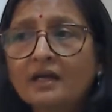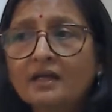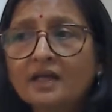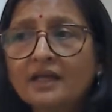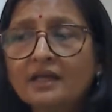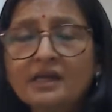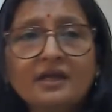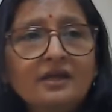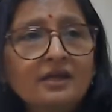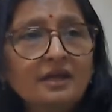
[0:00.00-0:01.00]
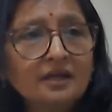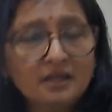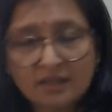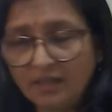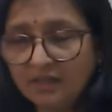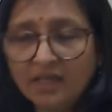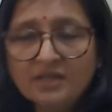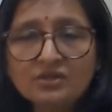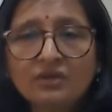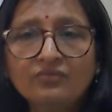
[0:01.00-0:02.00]
like in
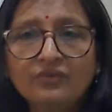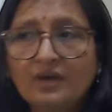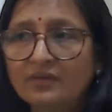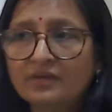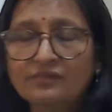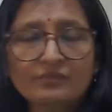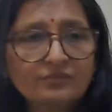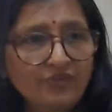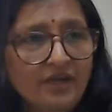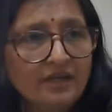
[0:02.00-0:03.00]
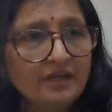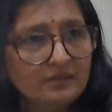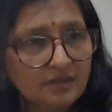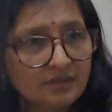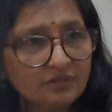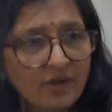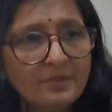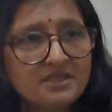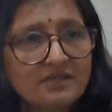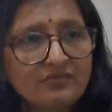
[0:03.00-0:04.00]
case of our field, the
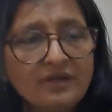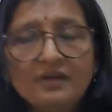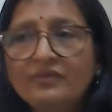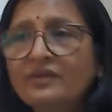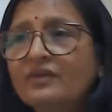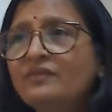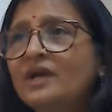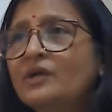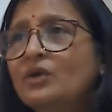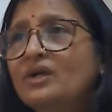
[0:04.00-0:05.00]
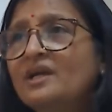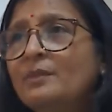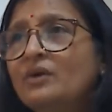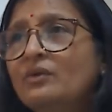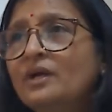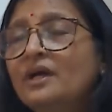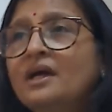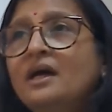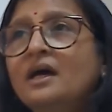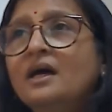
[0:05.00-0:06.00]
pharmacy field, when we are talking about
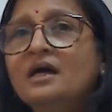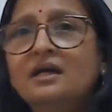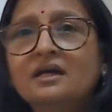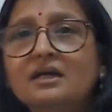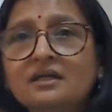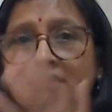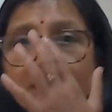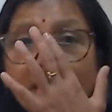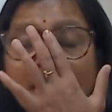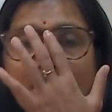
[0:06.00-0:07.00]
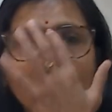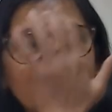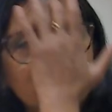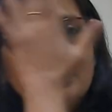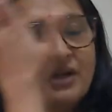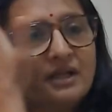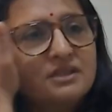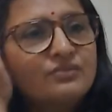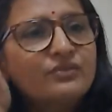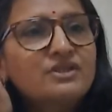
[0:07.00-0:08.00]
the
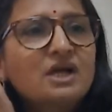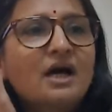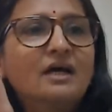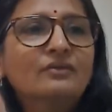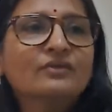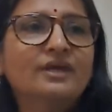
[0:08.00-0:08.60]
drugs which are